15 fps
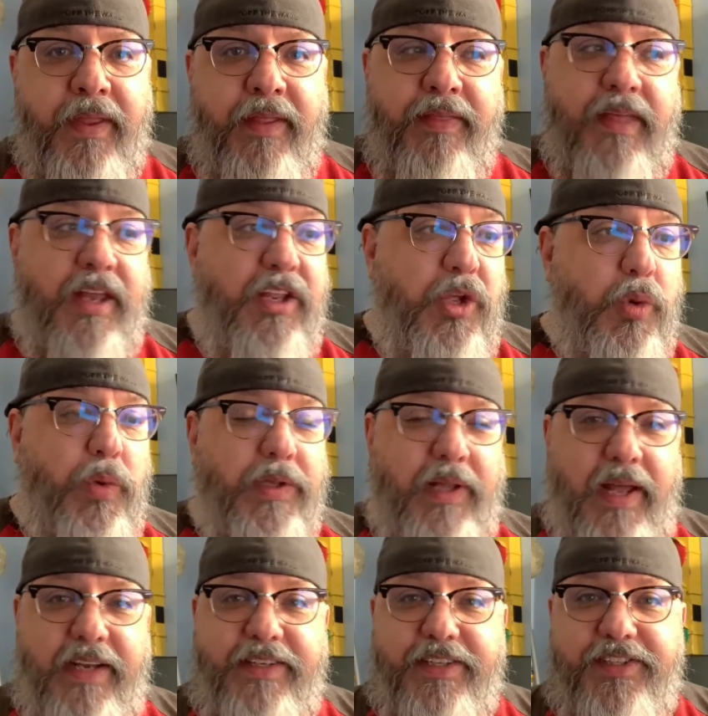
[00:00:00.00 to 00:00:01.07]
that you would
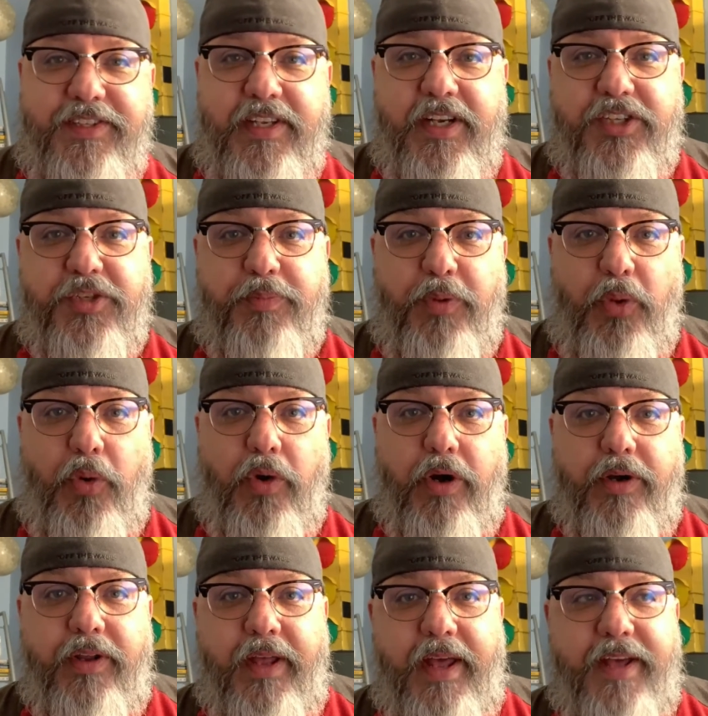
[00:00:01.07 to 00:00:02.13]
like to see
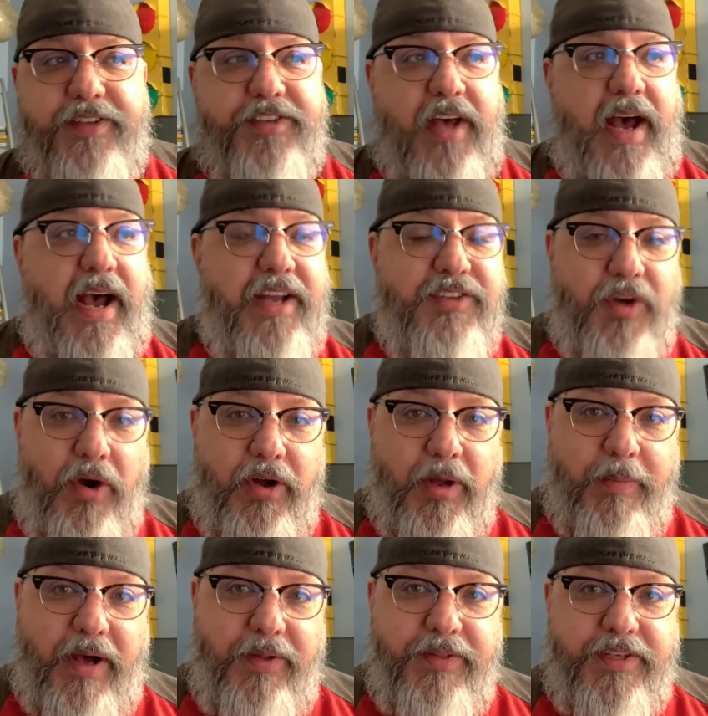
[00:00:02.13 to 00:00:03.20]
explored as I talk
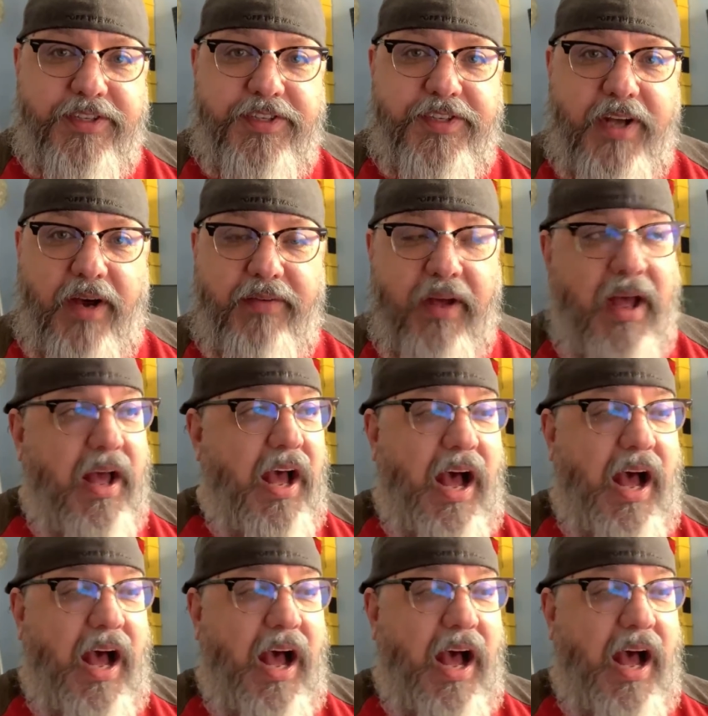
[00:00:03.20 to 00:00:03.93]
about this stuff.